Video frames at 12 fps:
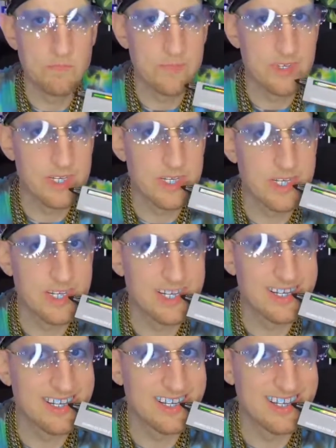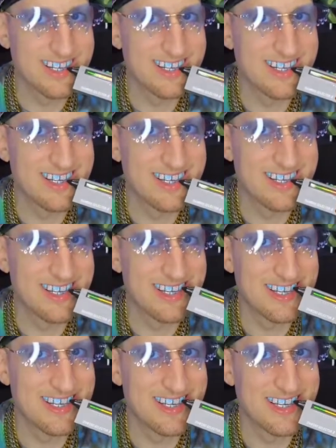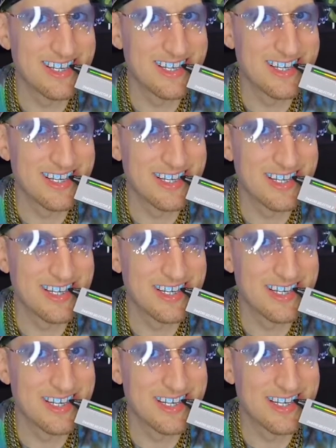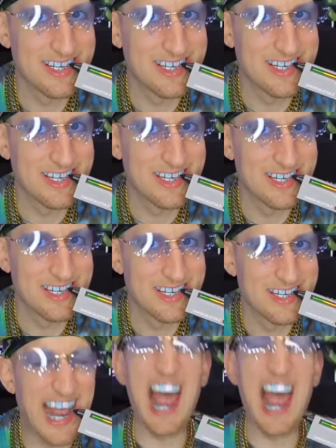[no speech]